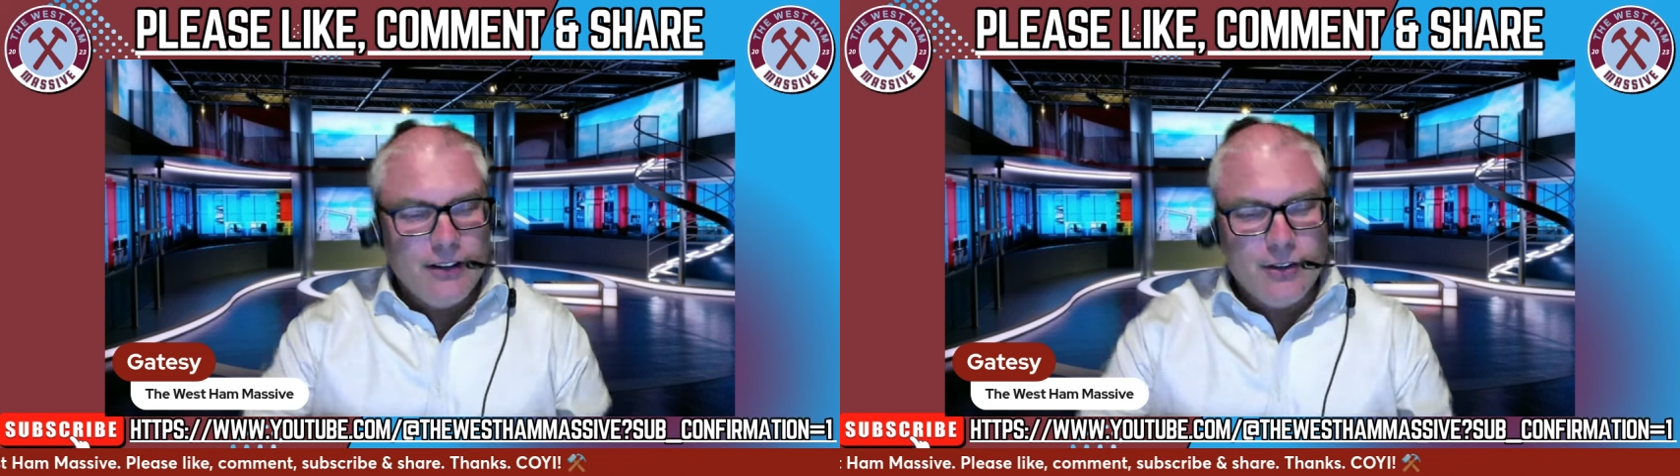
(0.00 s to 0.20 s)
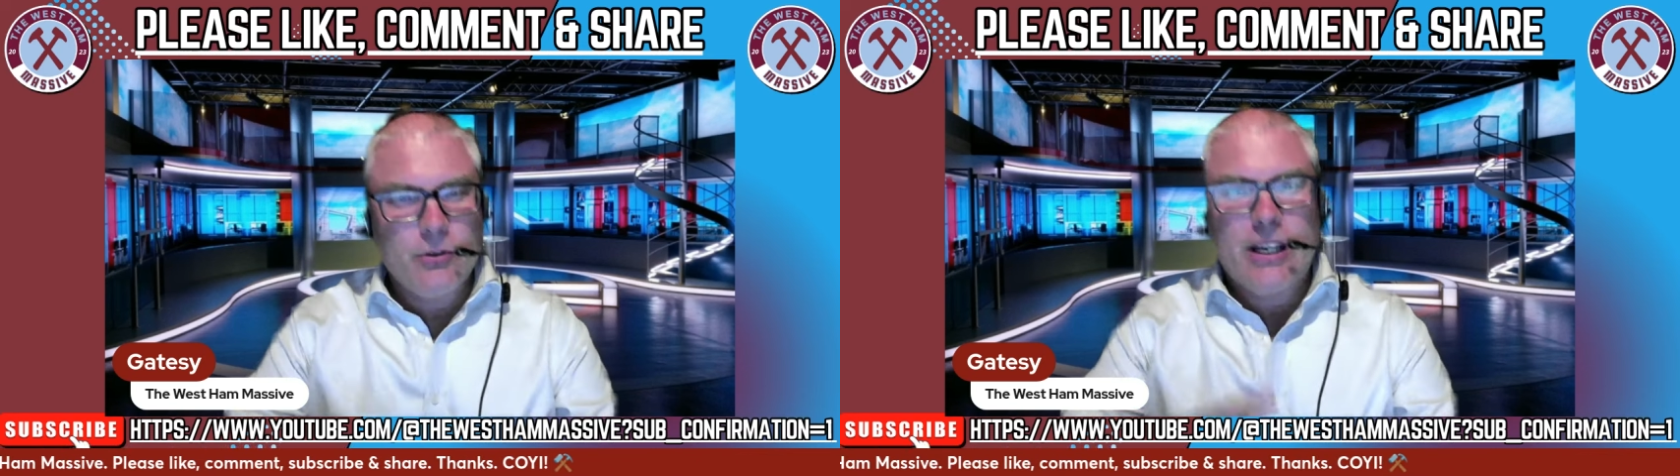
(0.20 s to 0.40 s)

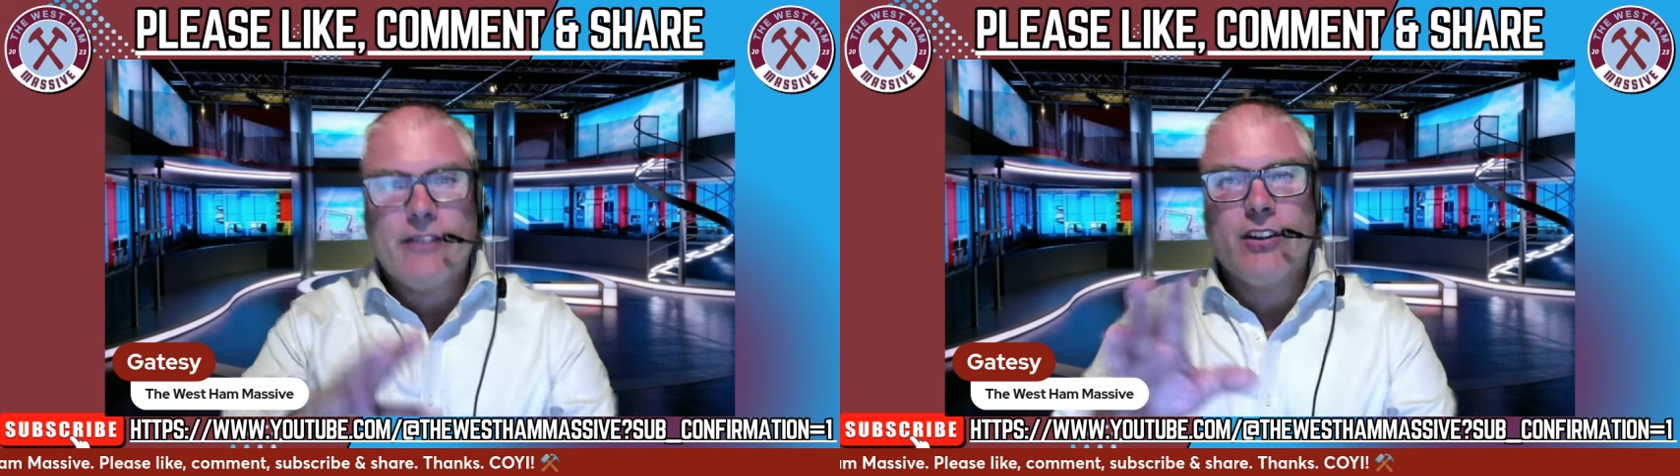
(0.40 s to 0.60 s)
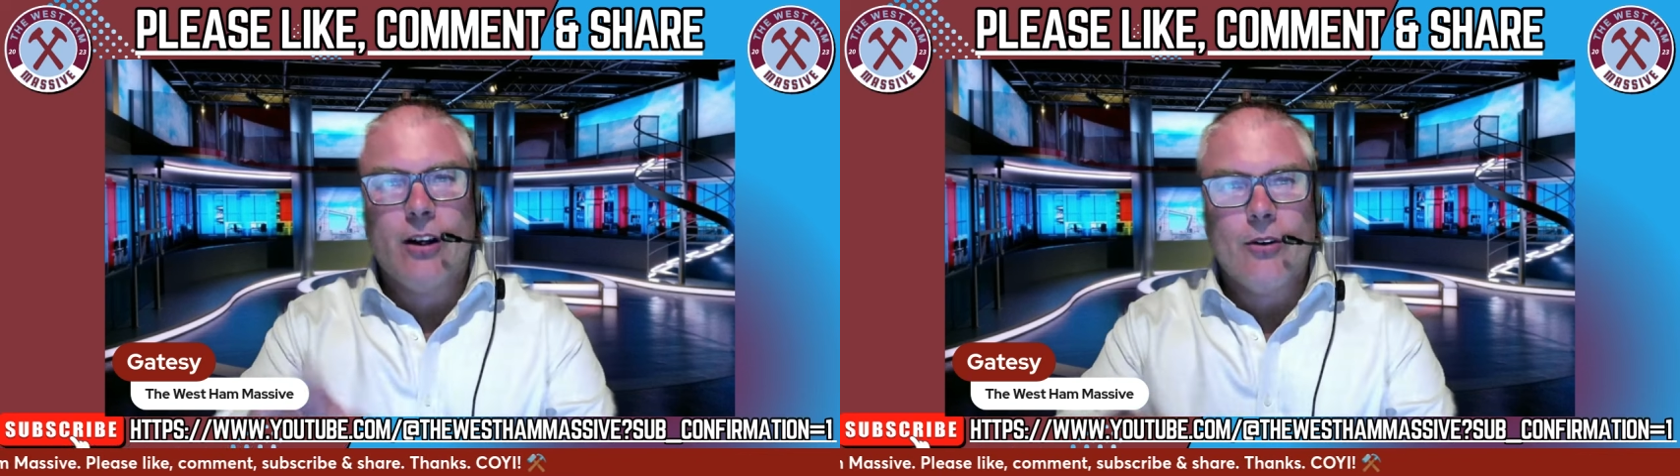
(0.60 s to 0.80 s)
You'll
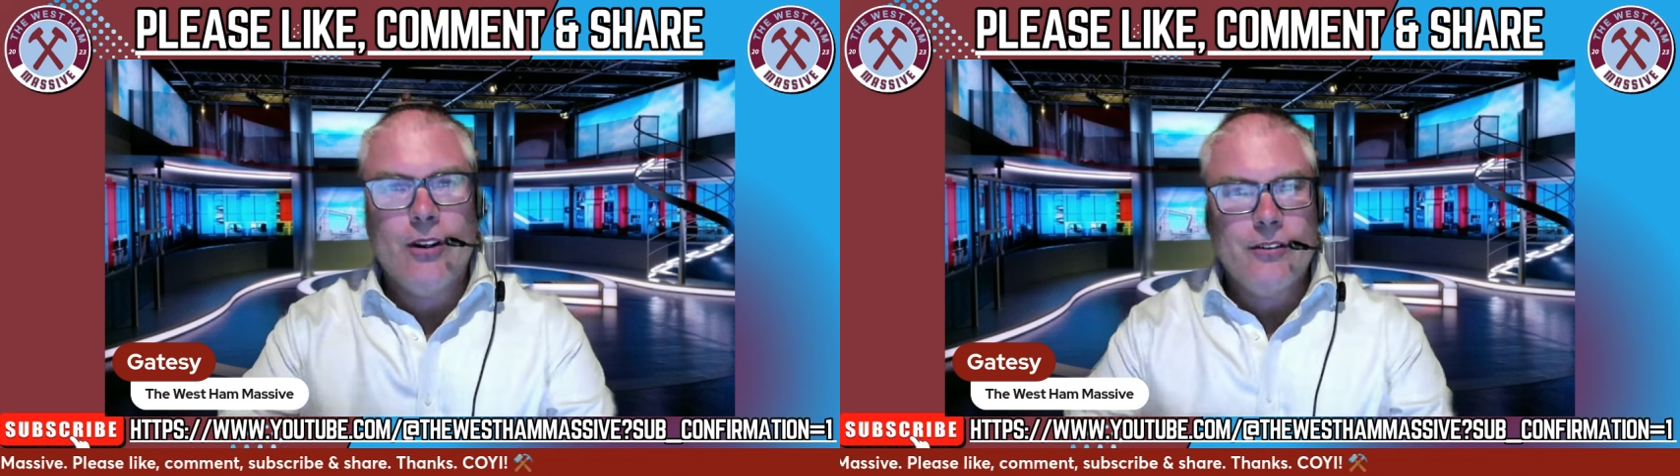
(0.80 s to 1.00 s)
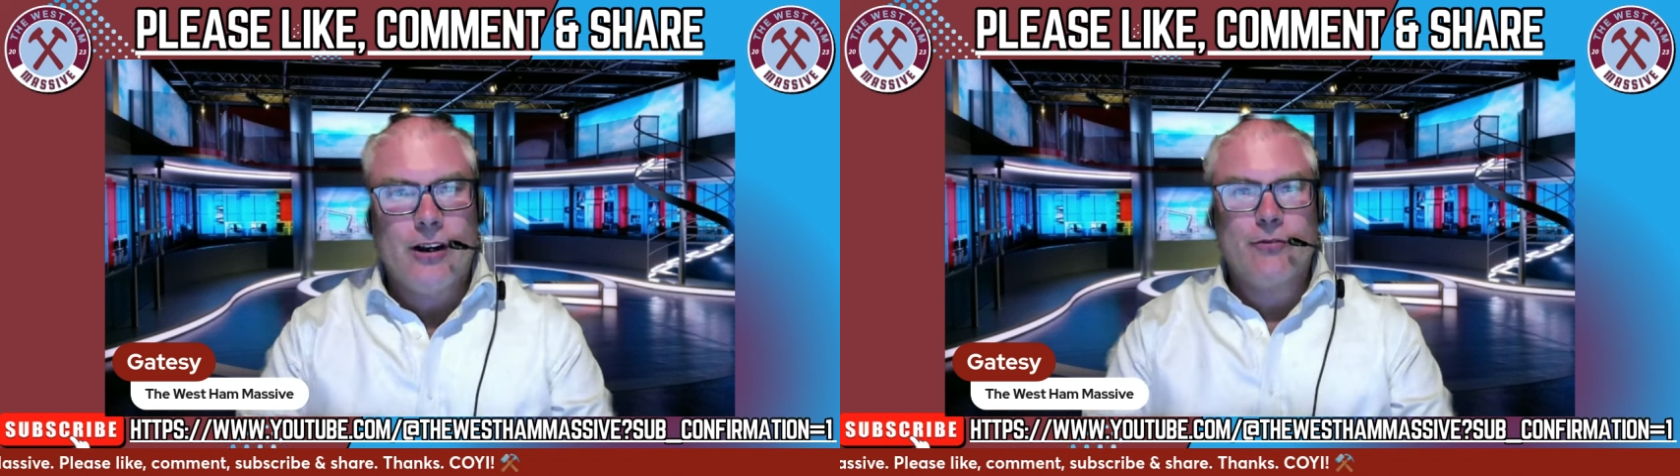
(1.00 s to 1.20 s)
never know
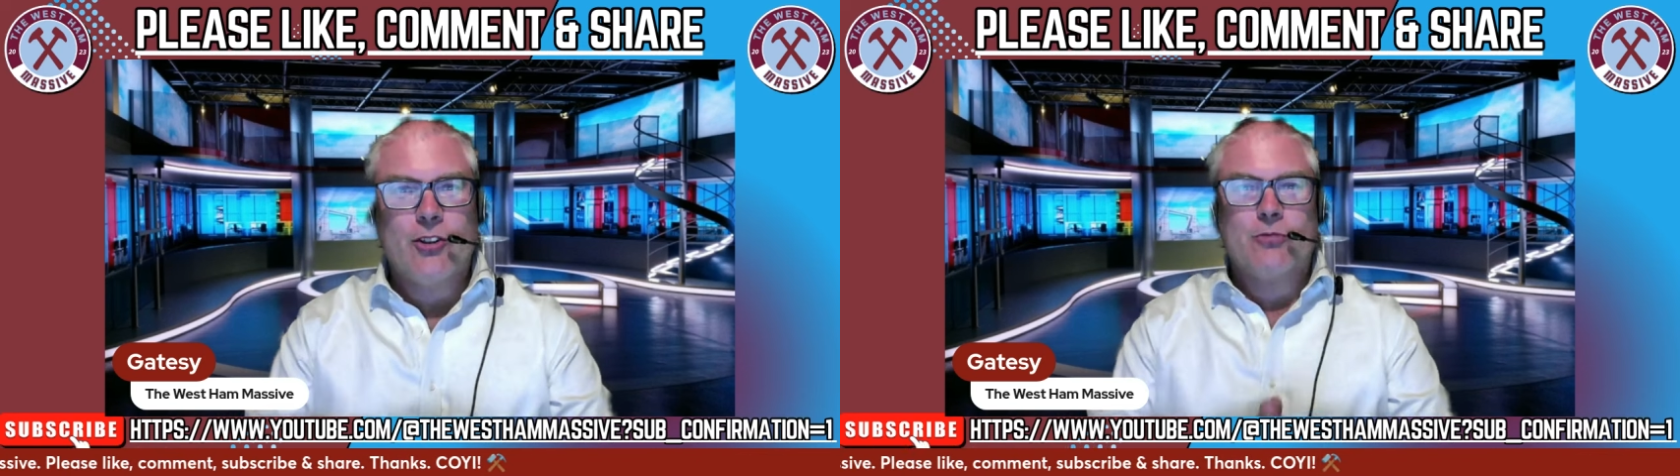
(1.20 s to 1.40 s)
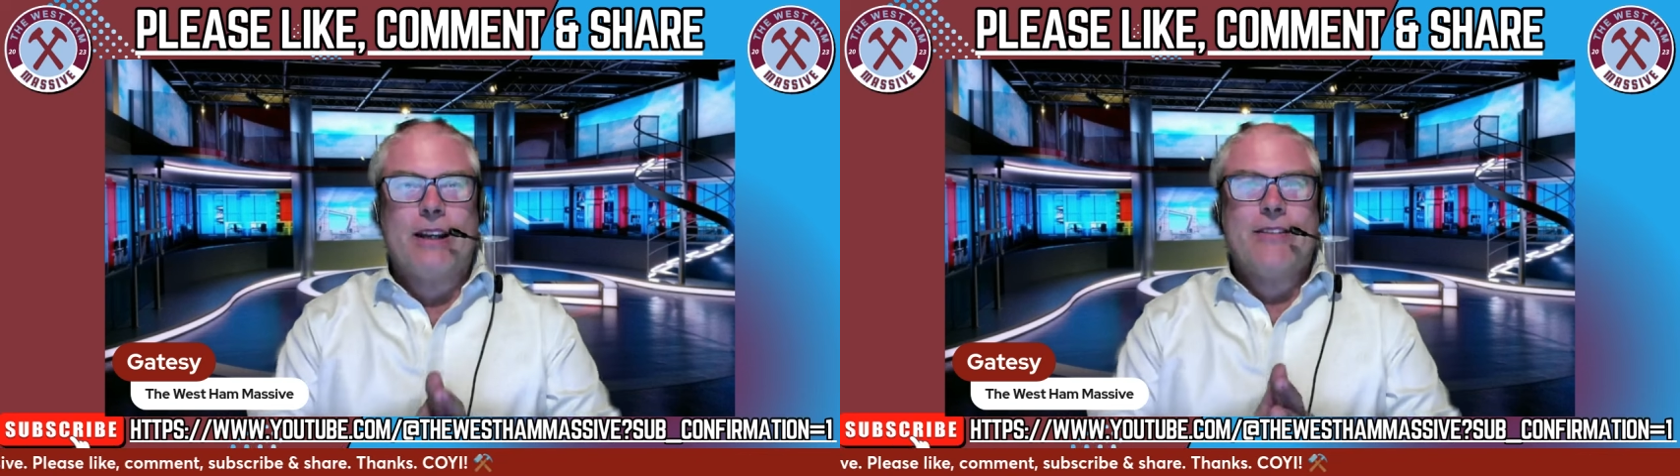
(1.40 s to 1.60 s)
that I've
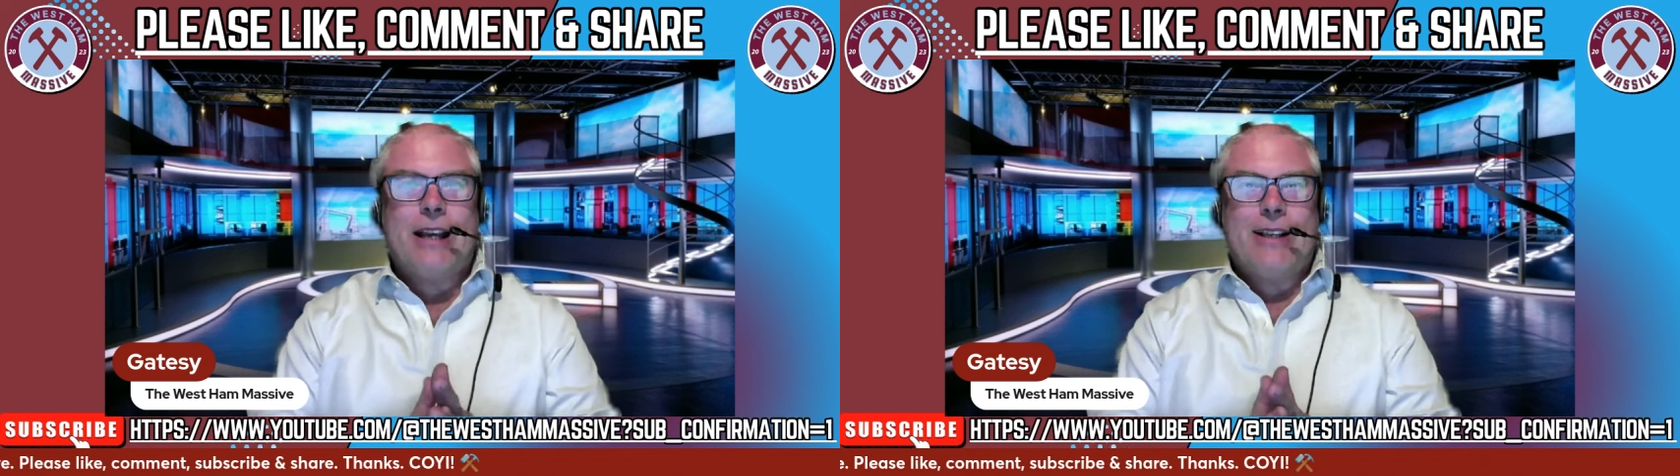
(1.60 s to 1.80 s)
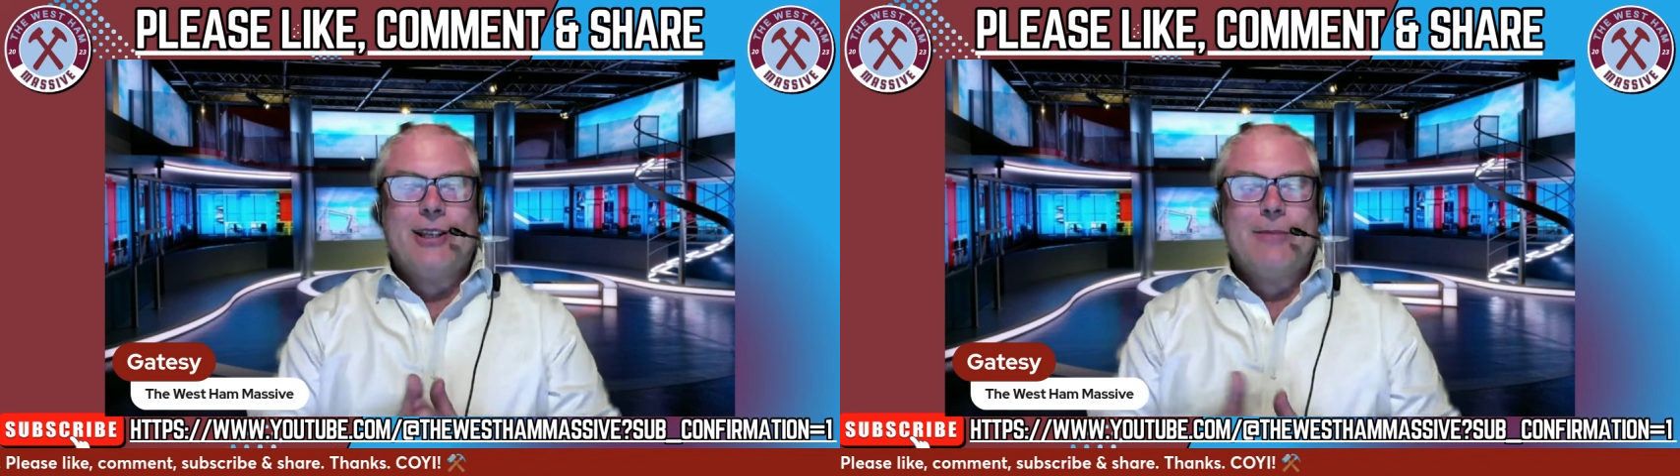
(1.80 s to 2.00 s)
just made
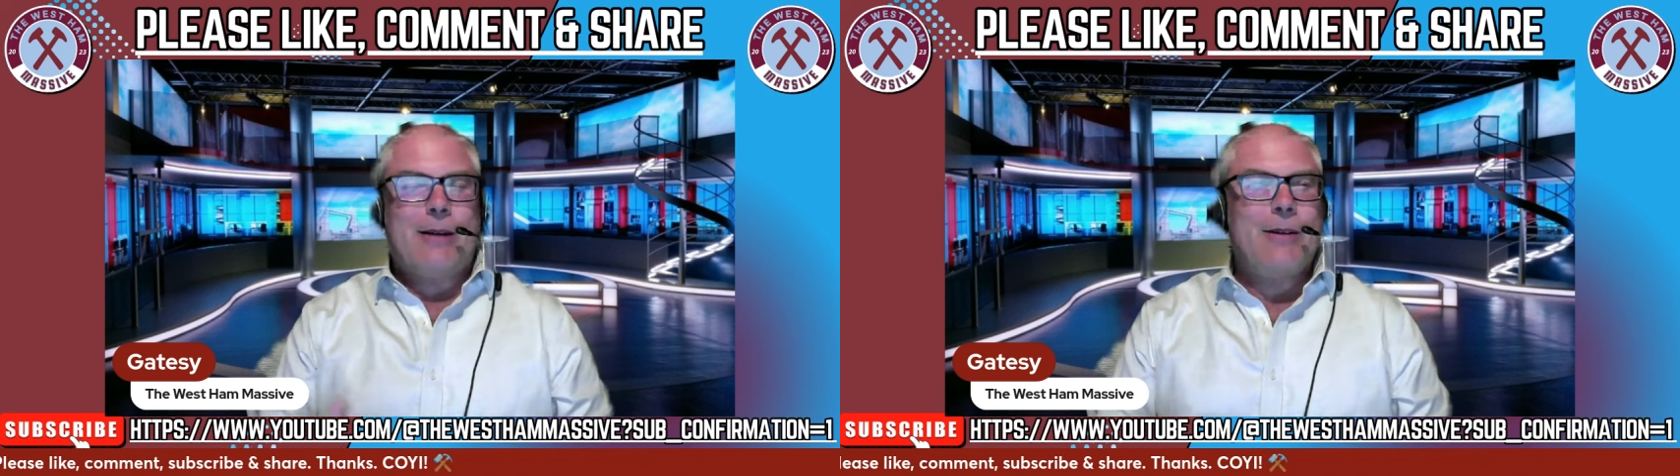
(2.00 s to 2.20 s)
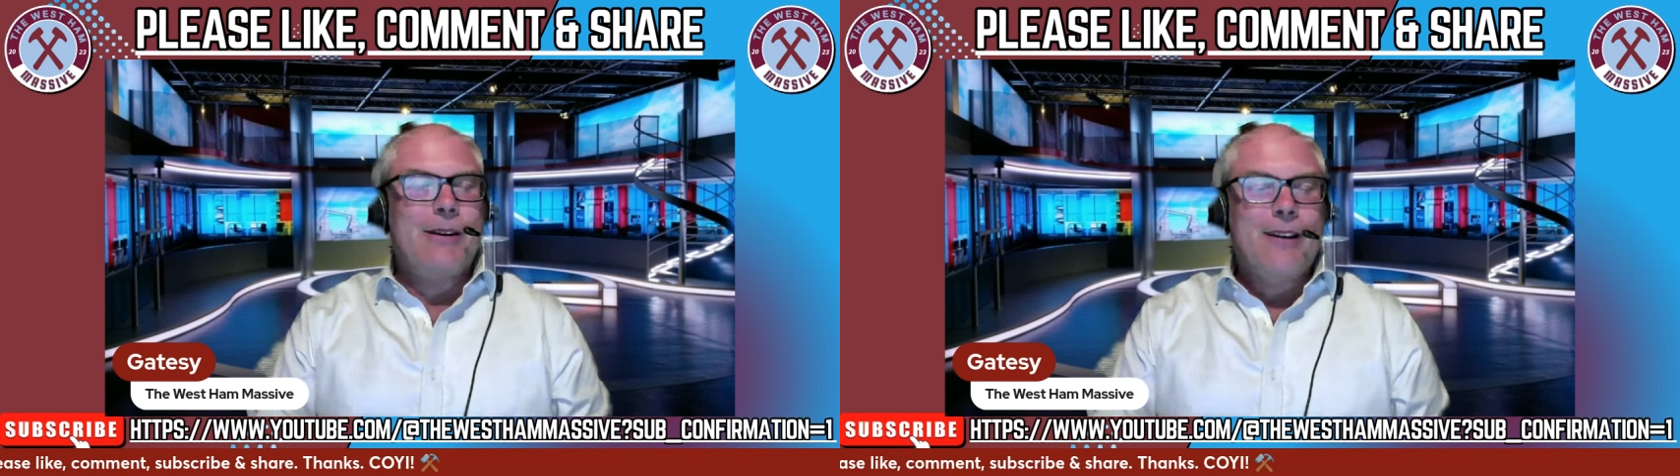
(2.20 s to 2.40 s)
that slip up.